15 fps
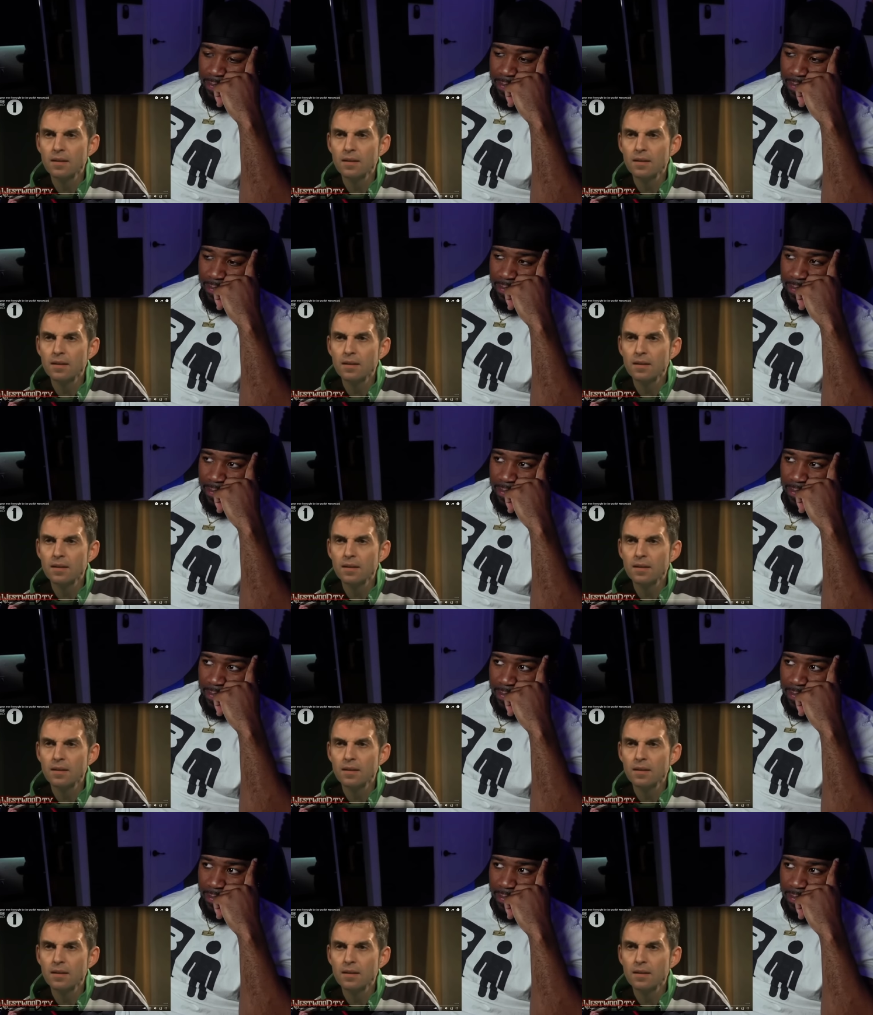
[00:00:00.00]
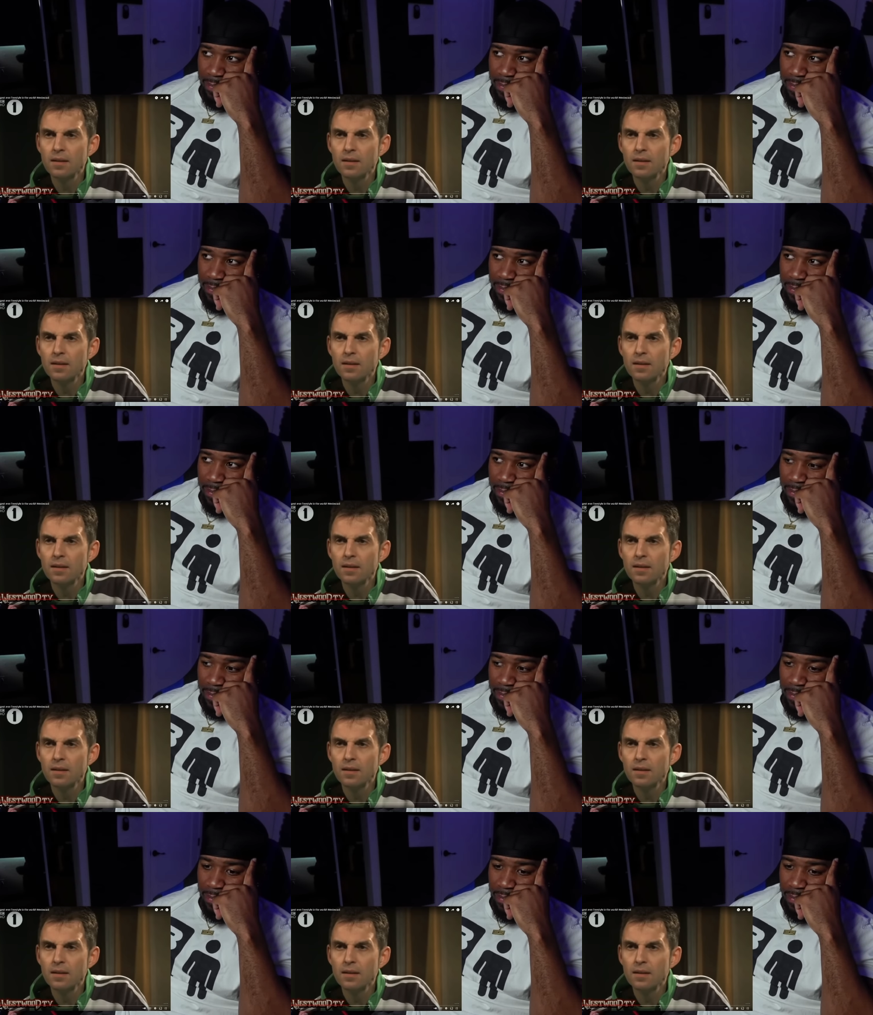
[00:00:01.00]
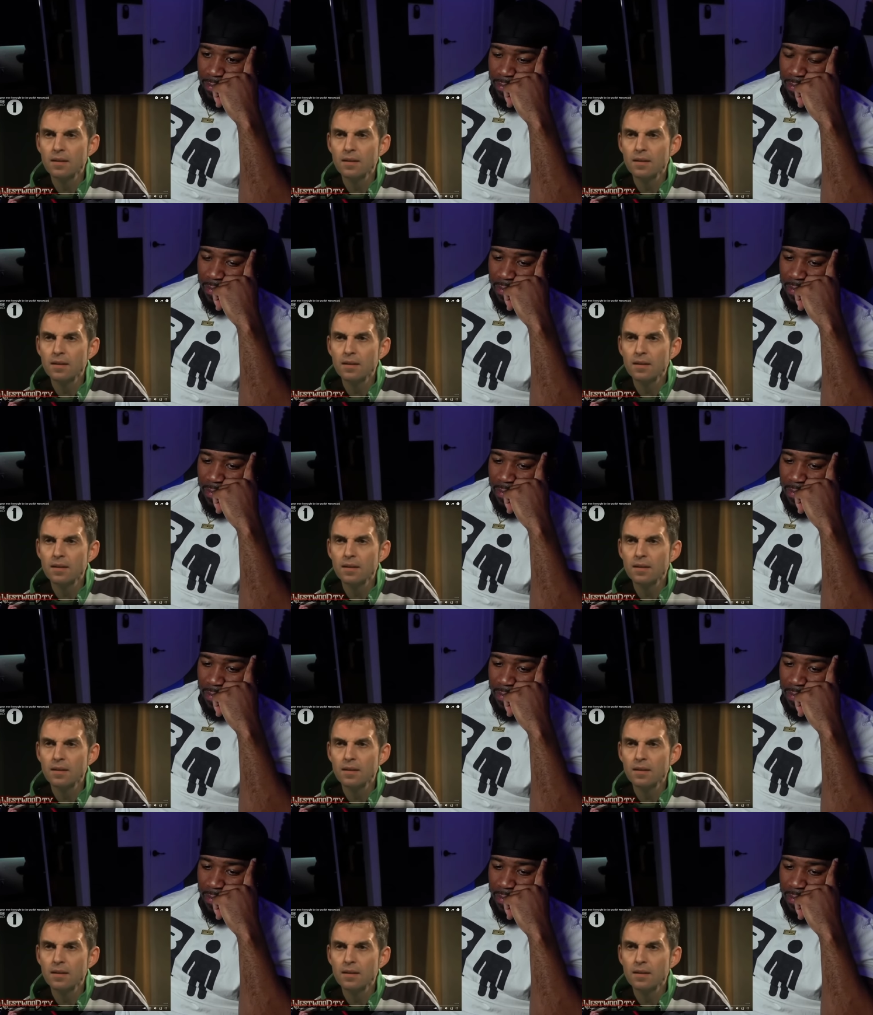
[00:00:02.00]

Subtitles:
(silence)